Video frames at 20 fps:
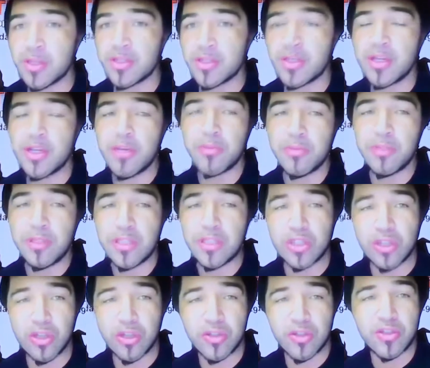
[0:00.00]
please show your
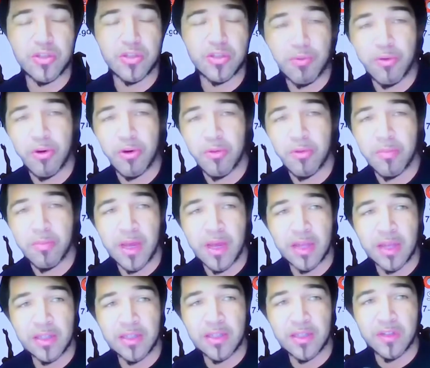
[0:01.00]
support by
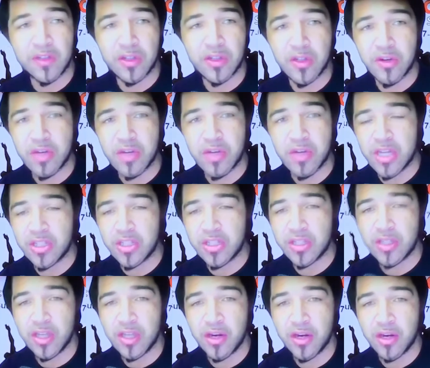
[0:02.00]
leaving a donation
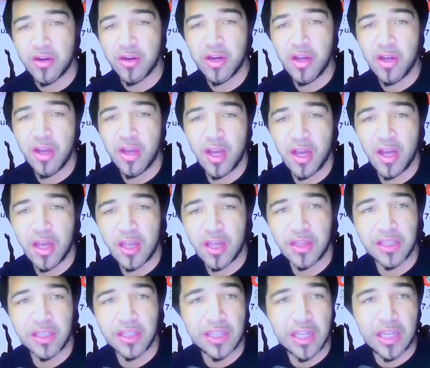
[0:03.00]
there uh, at the
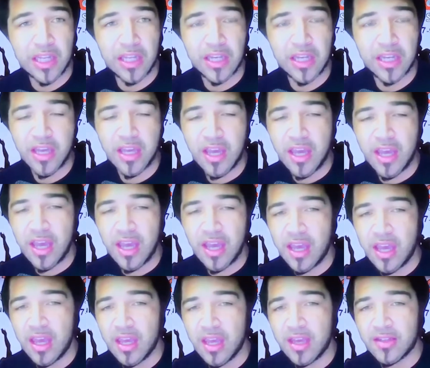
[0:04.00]
link.
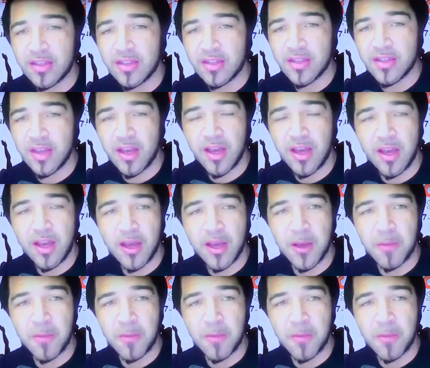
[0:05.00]
And um,